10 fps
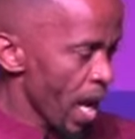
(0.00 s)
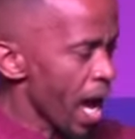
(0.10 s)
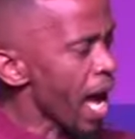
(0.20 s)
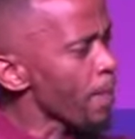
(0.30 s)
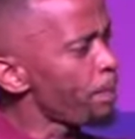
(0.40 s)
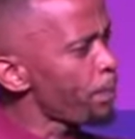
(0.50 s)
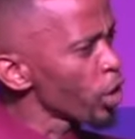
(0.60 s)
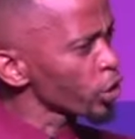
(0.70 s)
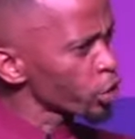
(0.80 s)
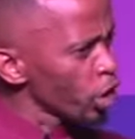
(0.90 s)

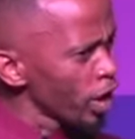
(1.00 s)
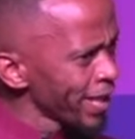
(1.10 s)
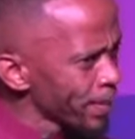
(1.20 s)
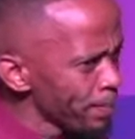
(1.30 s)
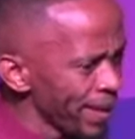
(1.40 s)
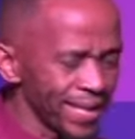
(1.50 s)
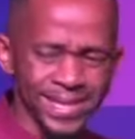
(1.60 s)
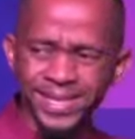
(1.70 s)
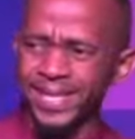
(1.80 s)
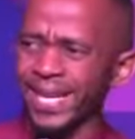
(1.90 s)
Apostolic
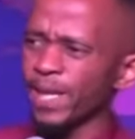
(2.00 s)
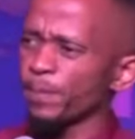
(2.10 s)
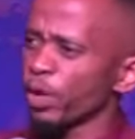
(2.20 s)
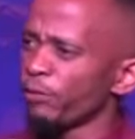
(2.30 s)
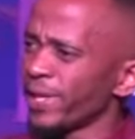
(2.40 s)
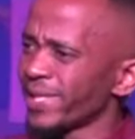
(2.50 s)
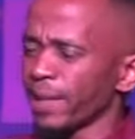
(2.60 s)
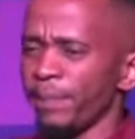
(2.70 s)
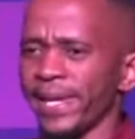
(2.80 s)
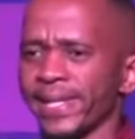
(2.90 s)
ministry and
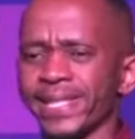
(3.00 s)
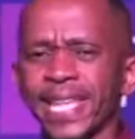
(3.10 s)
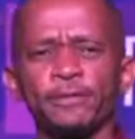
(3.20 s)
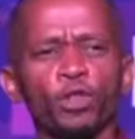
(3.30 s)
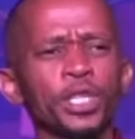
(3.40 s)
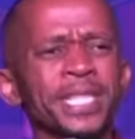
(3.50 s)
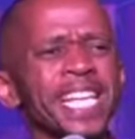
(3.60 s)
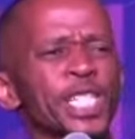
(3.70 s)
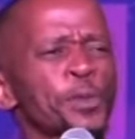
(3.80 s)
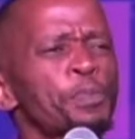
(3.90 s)
prophetic ministry, they have got
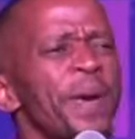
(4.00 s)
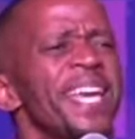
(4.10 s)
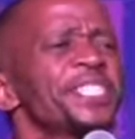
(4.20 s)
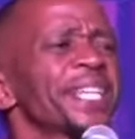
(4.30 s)
a special